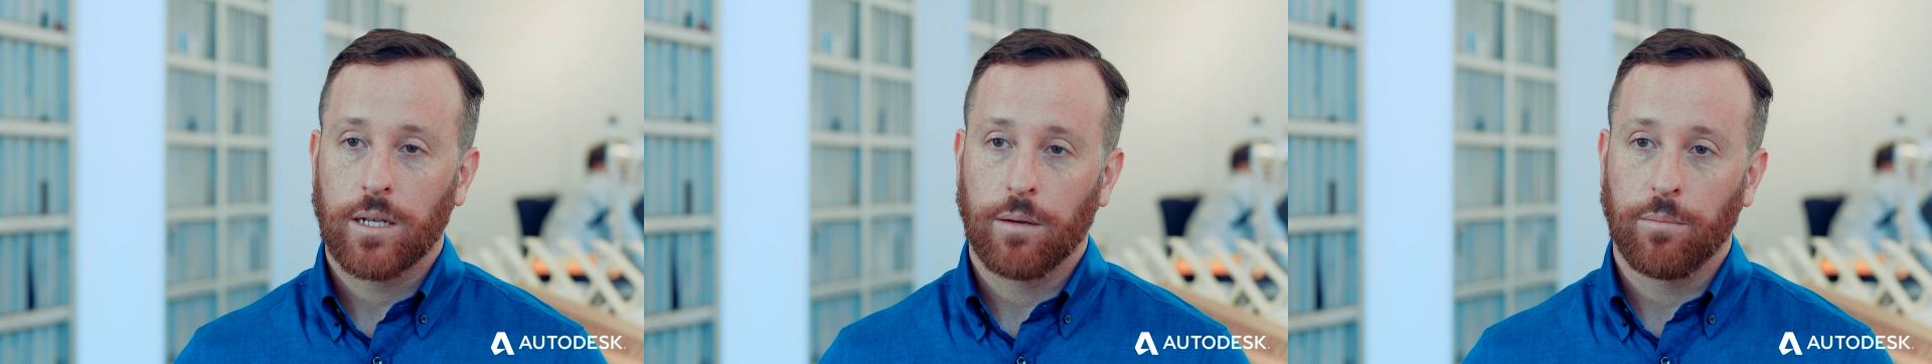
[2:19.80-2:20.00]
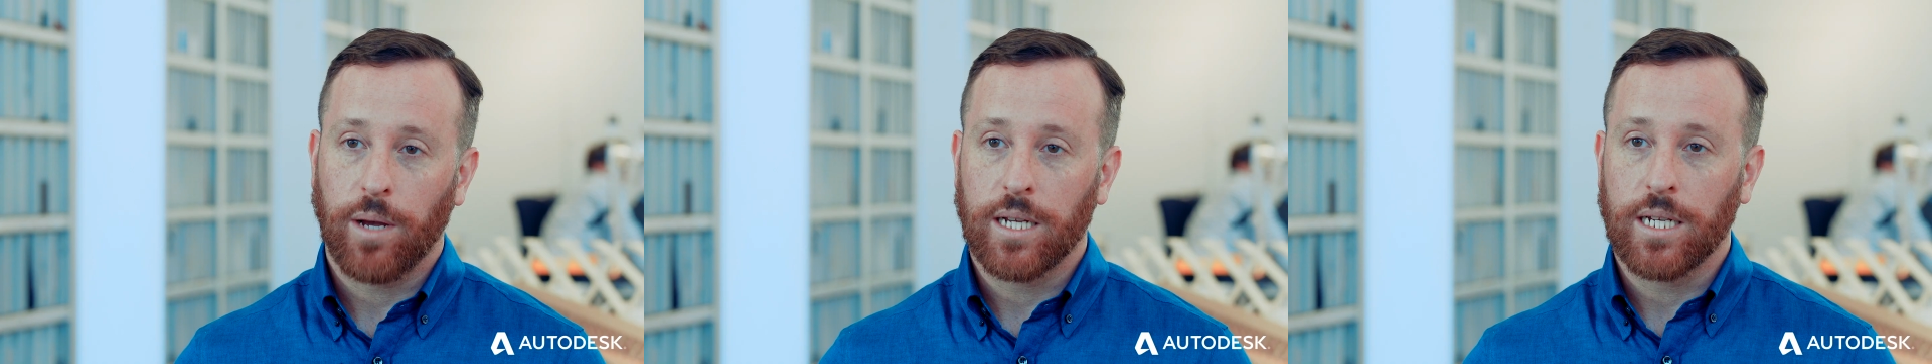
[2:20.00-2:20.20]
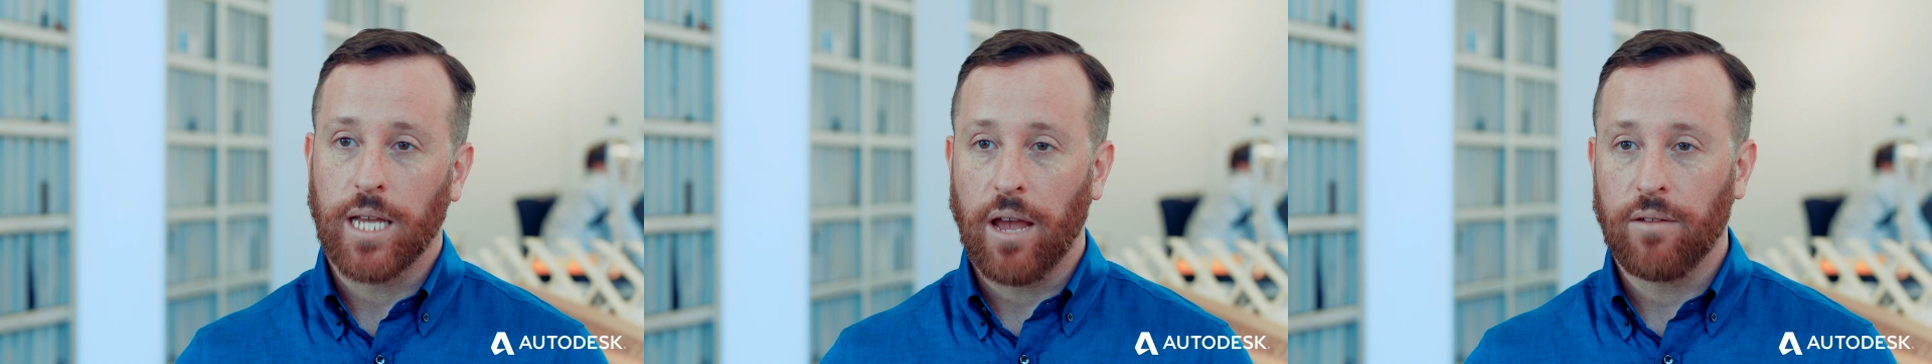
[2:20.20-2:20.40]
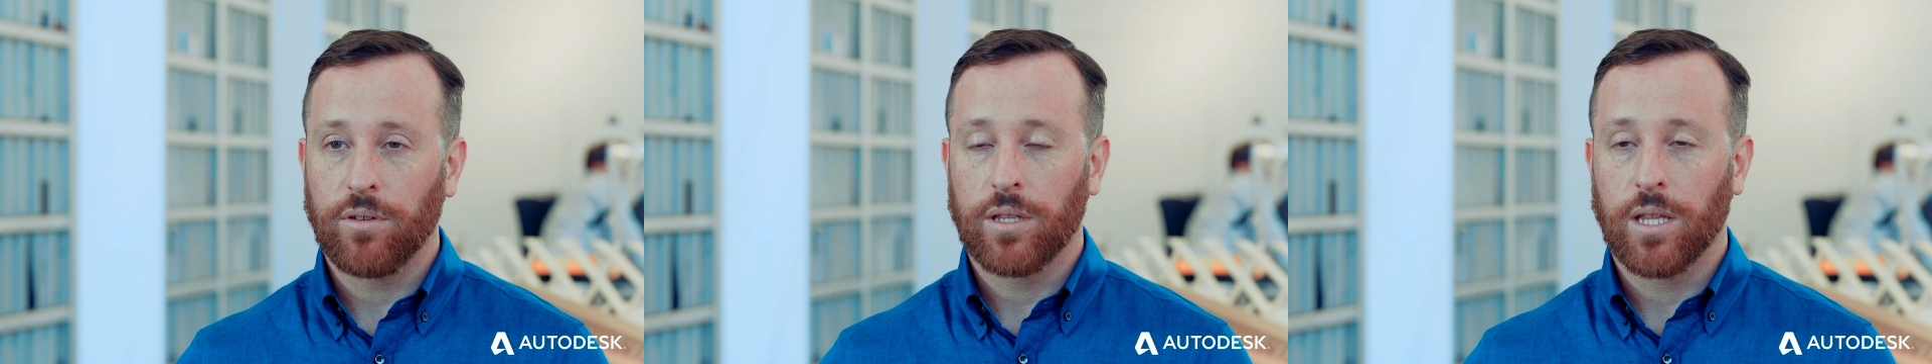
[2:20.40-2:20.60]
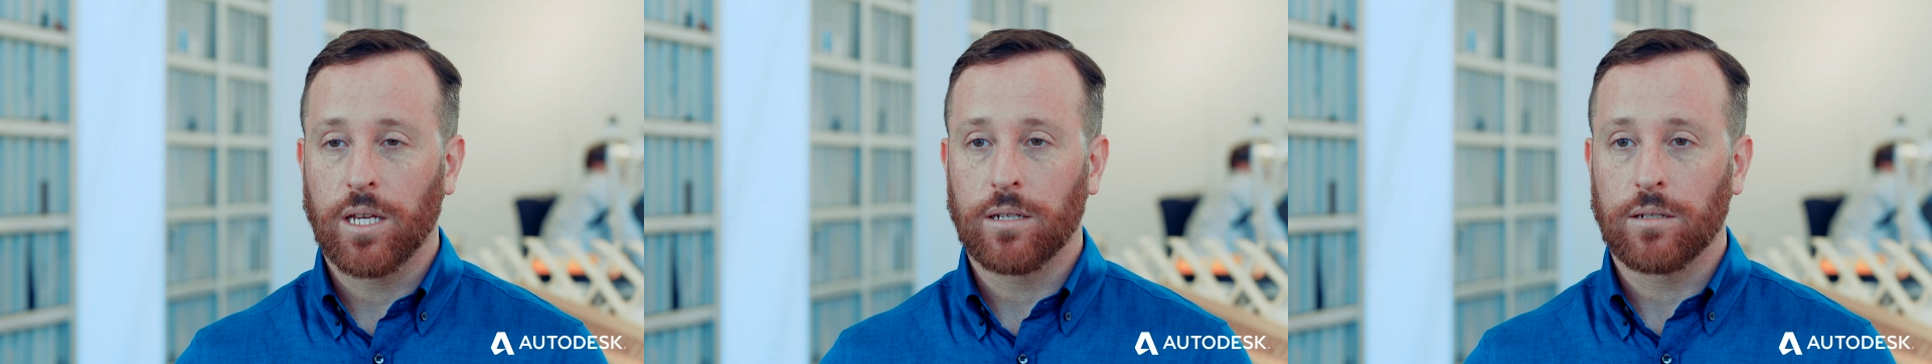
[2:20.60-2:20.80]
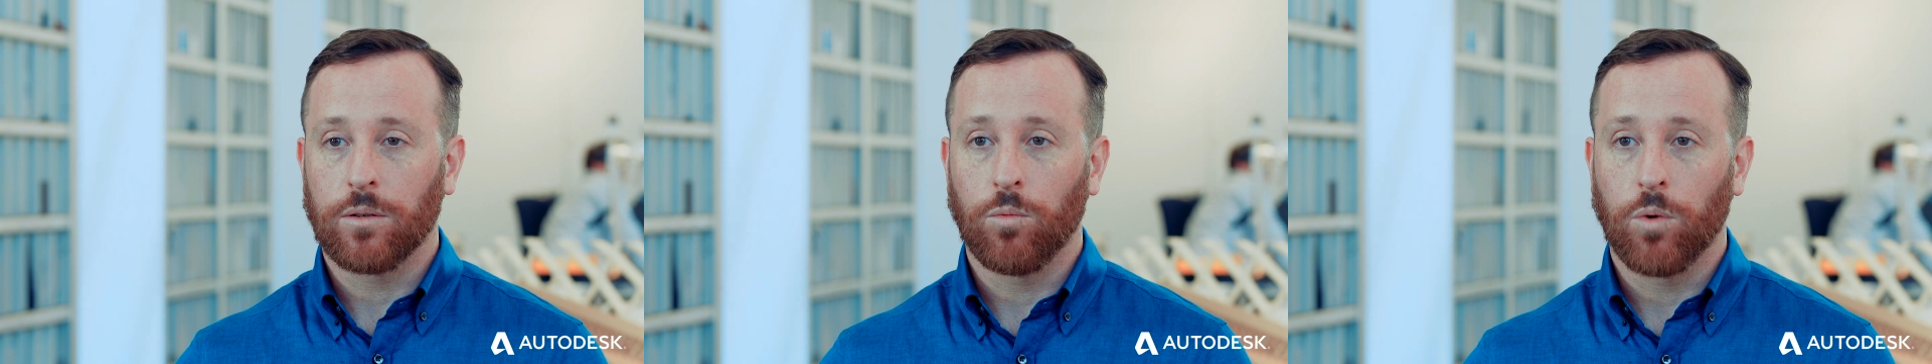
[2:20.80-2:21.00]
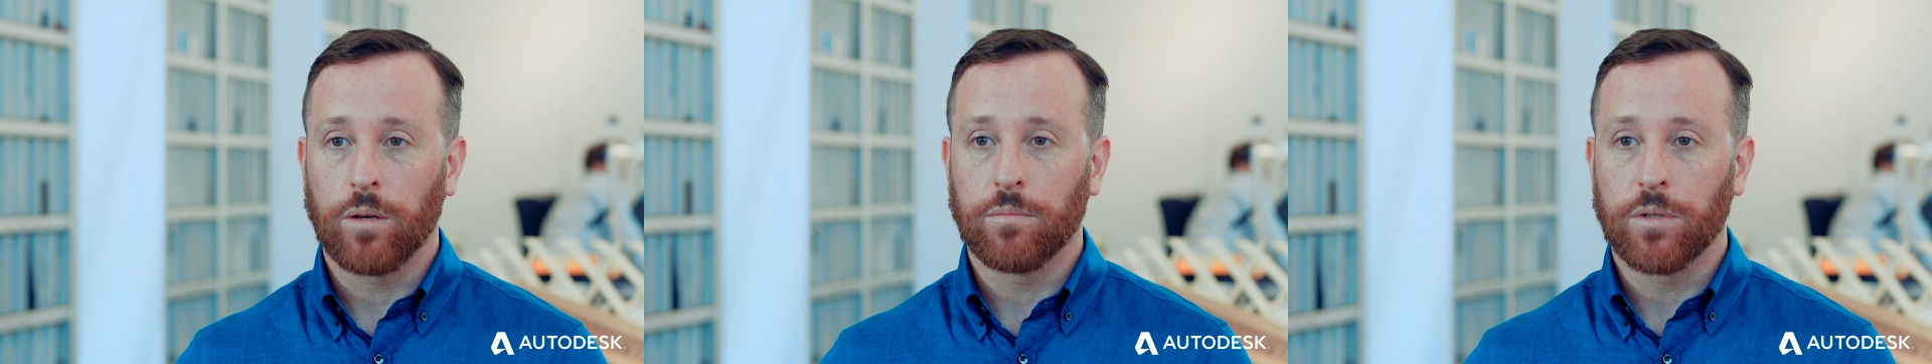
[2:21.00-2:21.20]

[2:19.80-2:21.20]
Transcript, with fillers: combining everything into one